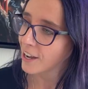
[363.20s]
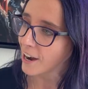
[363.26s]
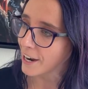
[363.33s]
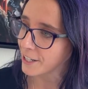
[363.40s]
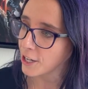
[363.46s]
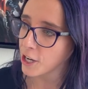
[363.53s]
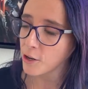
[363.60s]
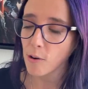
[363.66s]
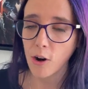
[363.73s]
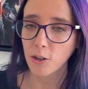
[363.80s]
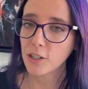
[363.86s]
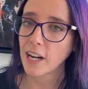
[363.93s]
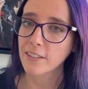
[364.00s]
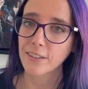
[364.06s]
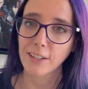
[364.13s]
I know all
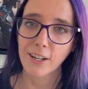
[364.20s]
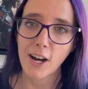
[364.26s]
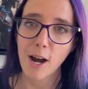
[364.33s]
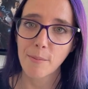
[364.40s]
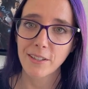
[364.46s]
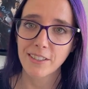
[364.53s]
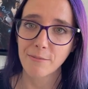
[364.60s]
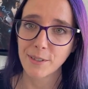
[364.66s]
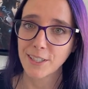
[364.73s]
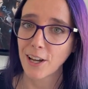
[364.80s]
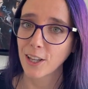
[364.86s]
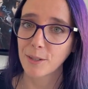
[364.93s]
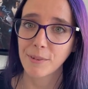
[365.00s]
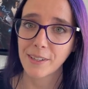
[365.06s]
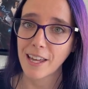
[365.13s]
you guys in the comments have been
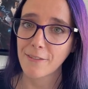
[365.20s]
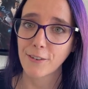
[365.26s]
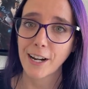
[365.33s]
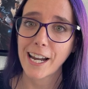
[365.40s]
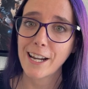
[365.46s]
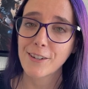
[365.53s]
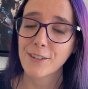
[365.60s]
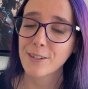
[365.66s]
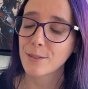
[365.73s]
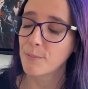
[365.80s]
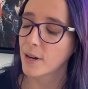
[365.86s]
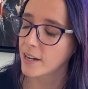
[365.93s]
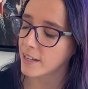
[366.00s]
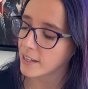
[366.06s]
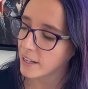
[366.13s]
telling me that for ages,
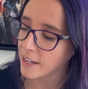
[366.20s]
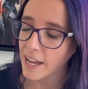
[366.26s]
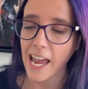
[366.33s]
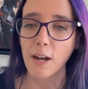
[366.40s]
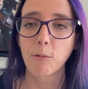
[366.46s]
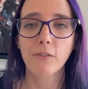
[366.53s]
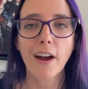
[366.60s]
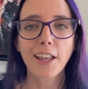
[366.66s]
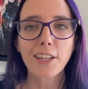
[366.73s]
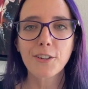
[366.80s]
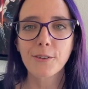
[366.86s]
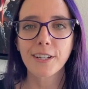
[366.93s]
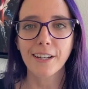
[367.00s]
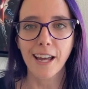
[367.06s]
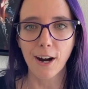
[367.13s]
but hey, we're finally
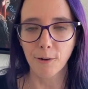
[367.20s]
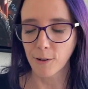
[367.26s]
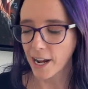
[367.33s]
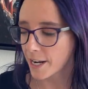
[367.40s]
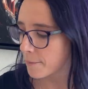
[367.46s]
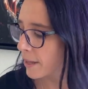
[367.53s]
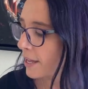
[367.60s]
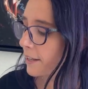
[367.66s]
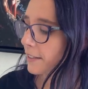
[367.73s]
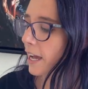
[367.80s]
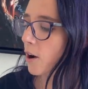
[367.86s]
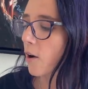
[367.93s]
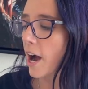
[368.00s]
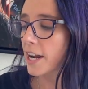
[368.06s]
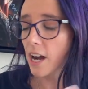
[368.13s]
doing it now, right?
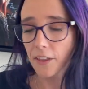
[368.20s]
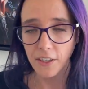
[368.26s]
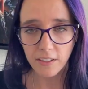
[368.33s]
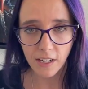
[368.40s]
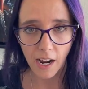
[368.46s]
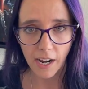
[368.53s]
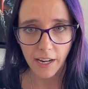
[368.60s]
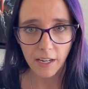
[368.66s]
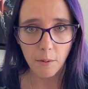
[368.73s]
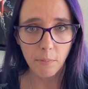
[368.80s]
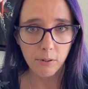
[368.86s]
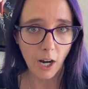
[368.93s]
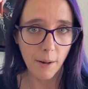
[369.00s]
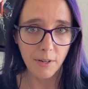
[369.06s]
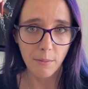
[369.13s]
Now, I got this guy
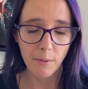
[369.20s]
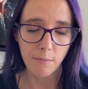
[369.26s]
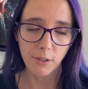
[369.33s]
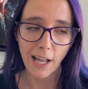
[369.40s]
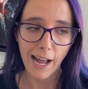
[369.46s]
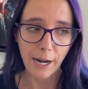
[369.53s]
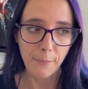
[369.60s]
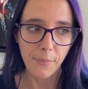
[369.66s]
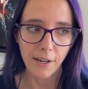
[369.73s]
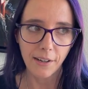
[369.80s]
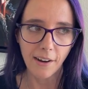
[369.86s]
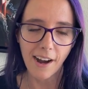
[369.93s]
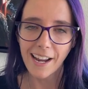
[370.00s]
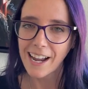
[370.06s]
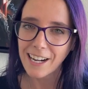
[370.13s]
primed up in black,
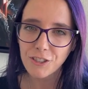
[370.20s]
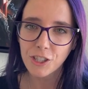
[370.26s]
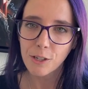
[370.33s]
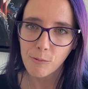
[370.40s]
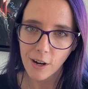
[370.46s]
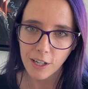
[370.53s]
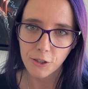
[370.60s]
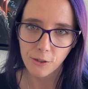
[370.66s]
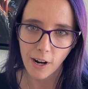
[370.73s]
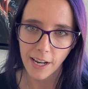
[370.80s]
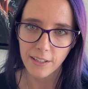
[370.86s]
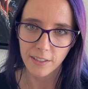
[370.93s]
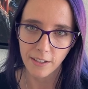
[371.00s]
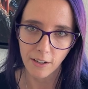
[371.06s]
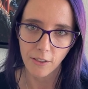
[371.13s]
but I actually want to try
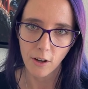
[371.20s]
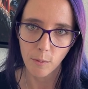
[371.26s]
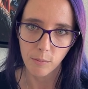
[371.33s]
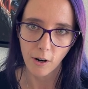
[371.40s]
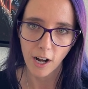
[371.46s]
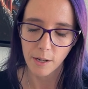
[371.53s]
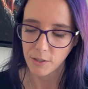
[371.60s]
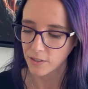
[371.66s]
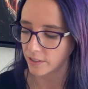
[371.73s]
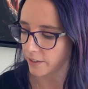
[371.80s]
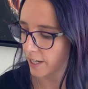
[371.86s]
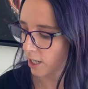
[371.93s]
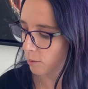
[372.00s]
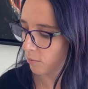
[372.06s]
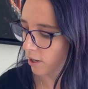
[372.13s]
a Zenithal Prime using the
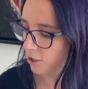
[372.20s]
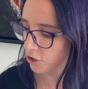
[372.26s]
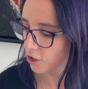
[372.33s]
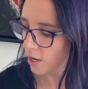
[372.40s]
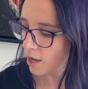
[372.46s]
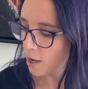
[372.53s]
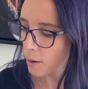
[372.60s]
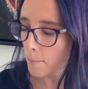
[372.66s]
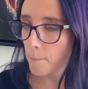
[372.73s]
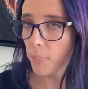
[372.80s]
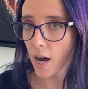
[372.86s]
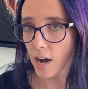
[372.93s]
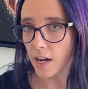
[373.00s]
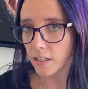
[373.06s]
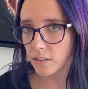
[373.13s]
airbrush.
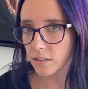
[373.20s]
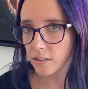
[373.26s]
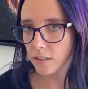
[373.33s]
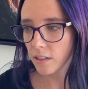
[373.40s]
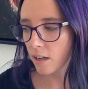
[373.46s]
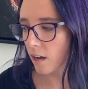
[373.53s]
But